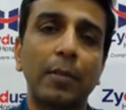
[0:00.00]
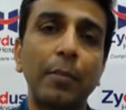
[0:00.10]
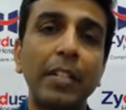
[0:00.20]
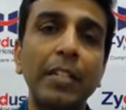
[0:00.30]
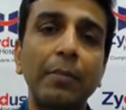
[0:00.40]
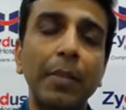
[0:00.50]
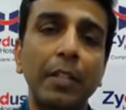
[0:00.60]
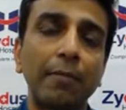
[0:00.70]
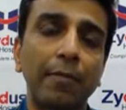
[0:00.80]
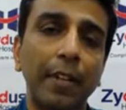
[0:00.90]
breathing
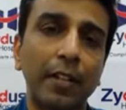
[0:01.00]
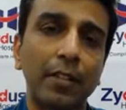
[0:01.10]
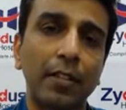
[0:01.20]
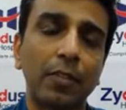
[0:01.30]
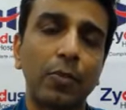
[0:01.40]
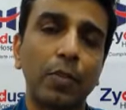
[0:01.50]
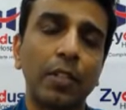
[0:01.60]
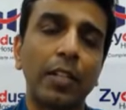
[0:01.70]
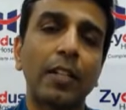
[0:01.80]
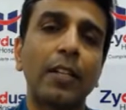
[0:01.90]
become faster over there,